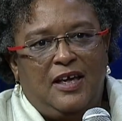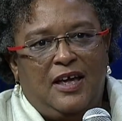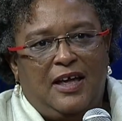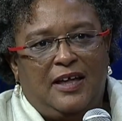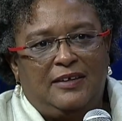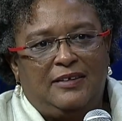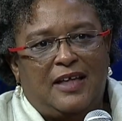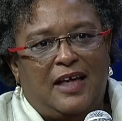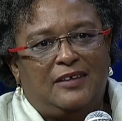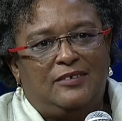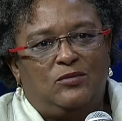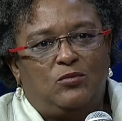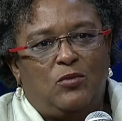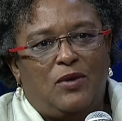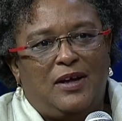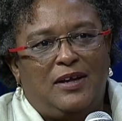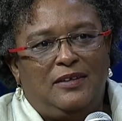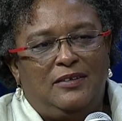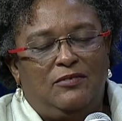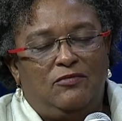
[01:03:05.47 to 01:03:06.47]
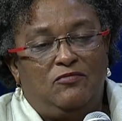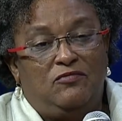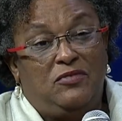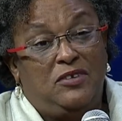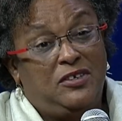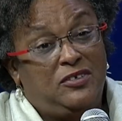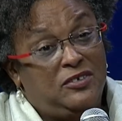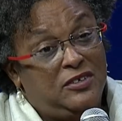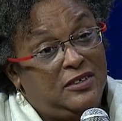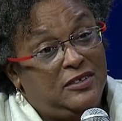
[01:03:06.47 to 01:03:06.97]
And that's why the
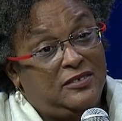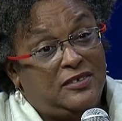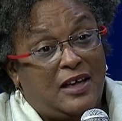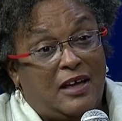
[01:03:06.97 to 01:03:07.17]
region is